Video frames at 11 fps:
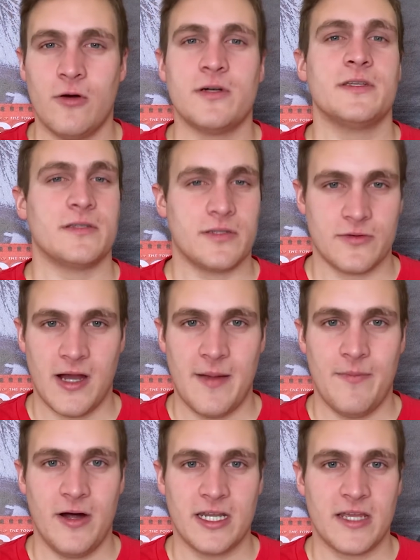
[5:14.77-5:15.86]
click the subscribe
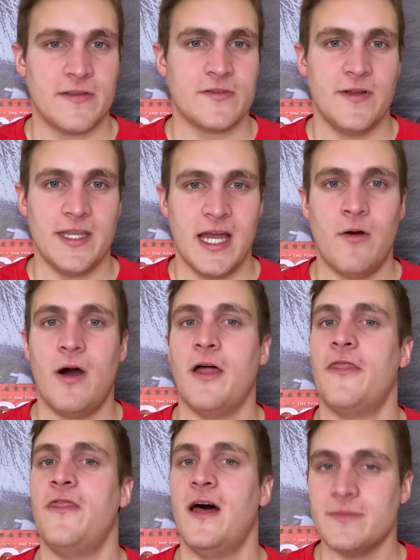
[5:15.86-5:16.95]
button and give this video a
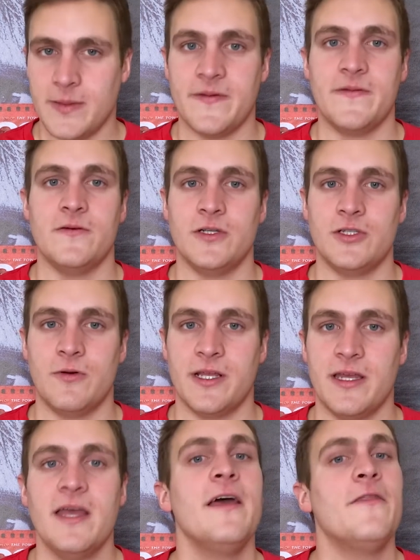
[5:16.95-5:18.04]
thumbs up if you enjoyed it.